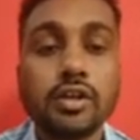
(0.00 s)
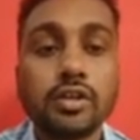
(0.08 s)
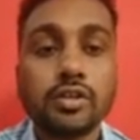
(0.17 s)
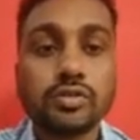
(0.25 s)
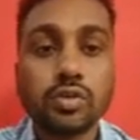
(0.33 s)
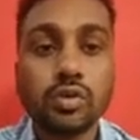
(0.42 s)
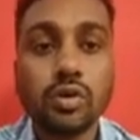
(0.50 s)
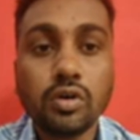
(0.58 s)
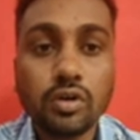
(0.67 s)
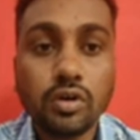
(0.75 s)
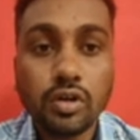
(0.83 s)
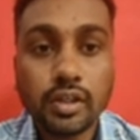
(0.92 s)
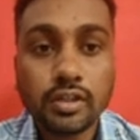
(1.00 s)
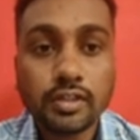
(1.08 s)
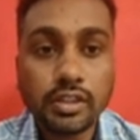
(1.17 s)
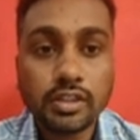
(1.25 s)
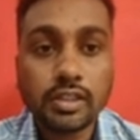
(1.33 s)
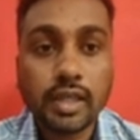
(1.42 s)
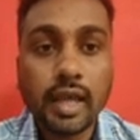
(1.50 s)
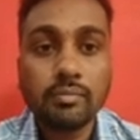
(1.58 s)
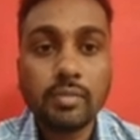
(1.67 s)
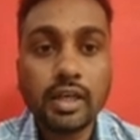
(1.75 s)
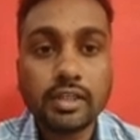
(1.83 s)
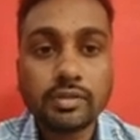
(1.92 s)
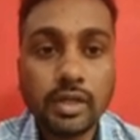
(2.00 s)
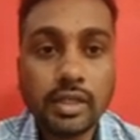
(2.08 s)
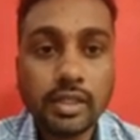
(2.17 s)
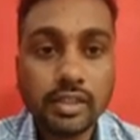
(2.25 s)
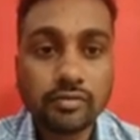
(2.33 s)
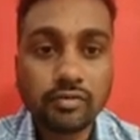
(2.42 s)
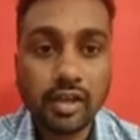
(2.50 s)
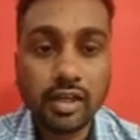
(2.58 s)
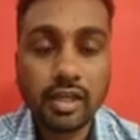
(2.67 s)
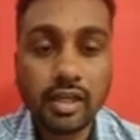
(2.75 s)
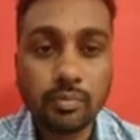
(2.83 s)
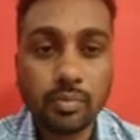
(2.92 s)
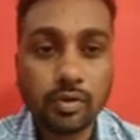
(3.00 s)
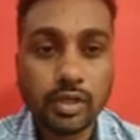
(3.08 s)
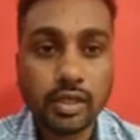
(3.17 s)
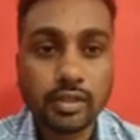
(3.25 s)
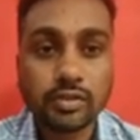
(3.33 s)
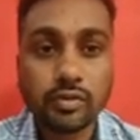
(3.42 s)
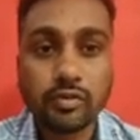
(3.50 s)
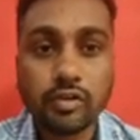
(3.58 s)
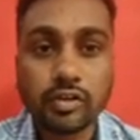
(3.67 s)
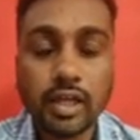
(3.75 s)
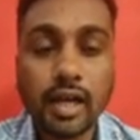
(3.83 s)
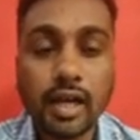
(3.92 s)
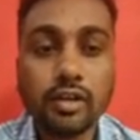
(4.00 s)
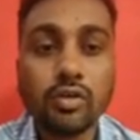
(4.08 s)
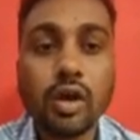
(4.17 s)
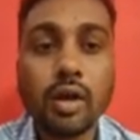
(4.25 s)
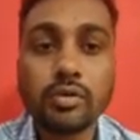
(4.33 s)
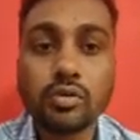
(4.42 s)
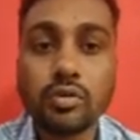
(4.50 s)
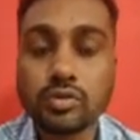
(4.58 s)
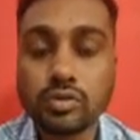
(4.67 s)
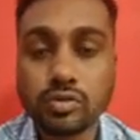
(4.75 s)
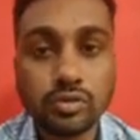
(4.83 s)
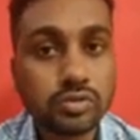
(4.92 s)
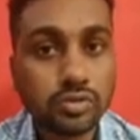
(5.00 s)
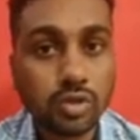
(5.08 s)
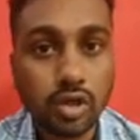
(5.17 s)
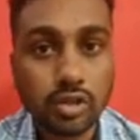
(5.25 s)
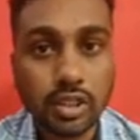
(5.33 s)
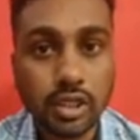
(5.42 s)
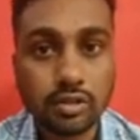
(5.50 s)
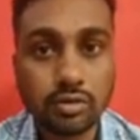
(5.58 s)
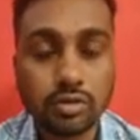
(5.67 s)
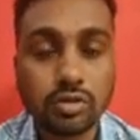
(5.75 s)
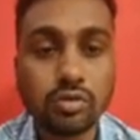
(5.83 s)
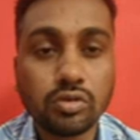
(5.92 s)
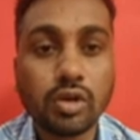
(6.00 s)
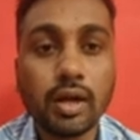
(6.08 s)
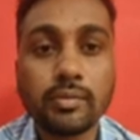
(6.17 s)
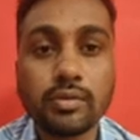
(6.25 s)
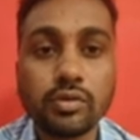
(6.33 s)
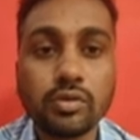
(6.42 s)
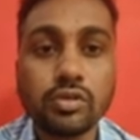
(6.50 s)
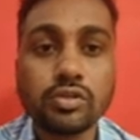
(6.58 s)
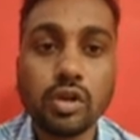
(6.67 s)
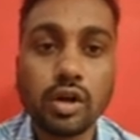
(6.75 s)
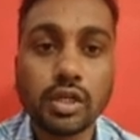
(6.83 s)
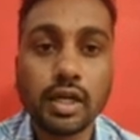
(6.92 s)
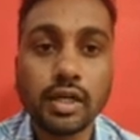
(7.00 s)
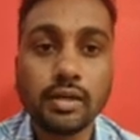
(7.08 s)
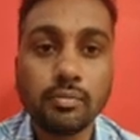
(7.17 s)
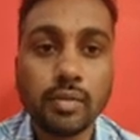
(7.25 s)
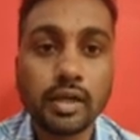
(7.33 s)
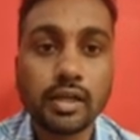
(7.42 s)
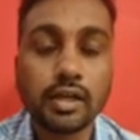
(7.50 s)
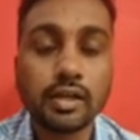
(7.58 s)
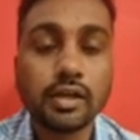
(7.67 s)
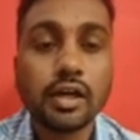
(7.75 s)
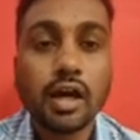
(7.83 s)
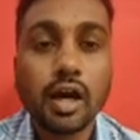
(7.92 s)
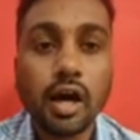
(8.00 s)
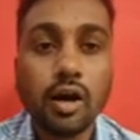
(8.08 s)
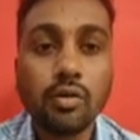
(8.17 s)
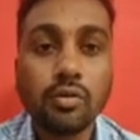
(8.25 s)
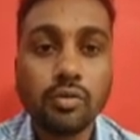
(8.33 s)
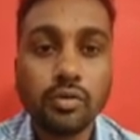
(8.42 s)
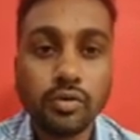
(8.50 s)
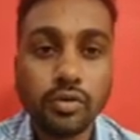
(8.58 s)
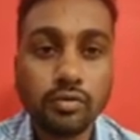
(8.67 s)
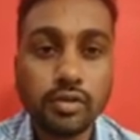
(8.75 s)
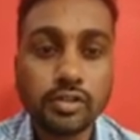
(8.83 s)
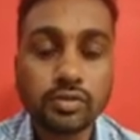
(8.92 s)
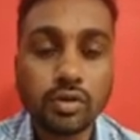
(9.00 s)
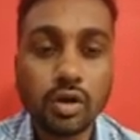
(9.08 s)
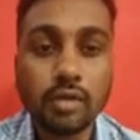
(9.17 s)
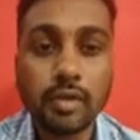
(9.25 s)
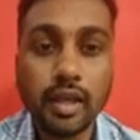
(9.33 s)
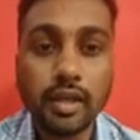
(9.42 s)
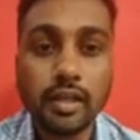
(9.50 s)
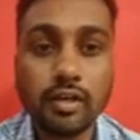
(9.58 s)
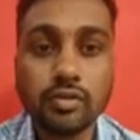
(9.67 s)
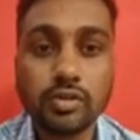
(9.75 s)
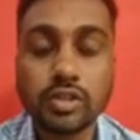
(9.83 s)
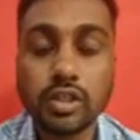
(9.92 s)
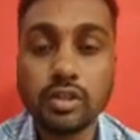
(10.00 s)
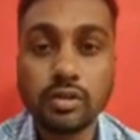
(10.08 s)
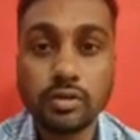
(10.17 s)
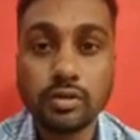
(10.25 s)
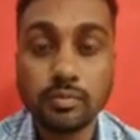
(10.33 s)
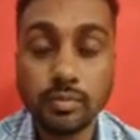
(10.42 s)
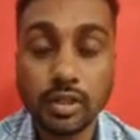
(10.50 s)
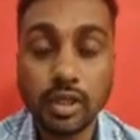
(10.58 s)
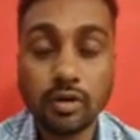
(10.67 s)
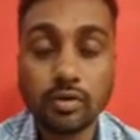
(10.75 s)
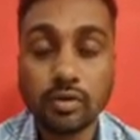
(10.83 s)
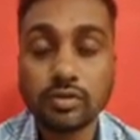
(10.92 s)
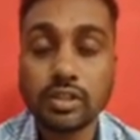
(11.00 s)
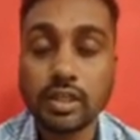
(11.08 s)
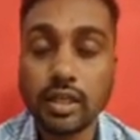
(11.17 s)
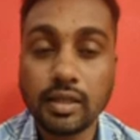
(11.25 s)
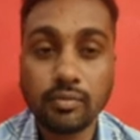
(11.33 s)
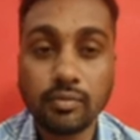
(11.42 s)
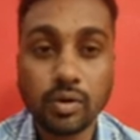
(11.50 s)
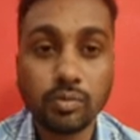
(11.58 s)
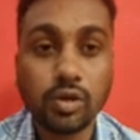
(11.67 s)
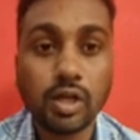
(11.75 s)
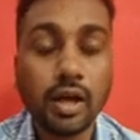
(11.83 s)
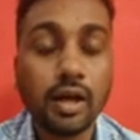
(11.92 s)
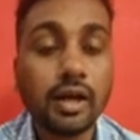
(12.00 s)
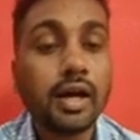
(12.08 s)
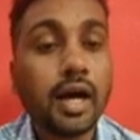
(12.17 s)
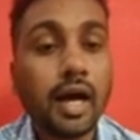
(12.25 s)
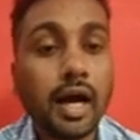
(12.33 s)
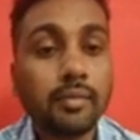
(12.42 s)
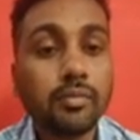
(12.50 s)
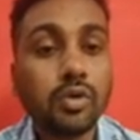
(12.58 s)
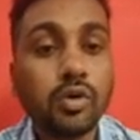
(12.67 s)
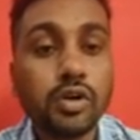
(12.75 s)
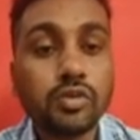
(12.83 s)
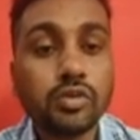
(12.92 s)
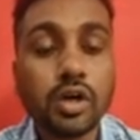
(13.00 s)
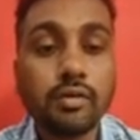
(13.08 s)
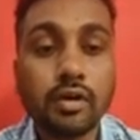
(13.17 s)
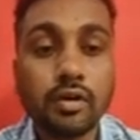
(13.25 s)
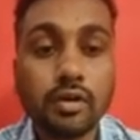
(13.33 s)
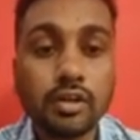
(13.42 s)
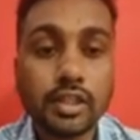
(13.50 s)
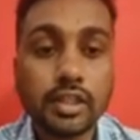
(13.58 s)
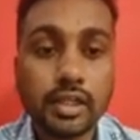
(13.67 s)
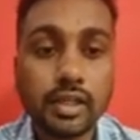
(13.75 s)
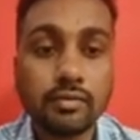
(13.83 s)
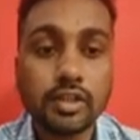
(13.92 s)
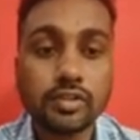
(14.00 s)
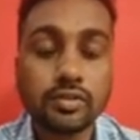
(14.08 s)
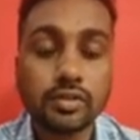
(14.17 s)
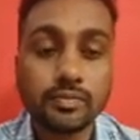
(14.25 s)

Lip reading: So this time management is very important. So for that you have to go through shortcut route, you have to know shortcut method, how you will solve any question without using any formula. I am going to cover all the syllabus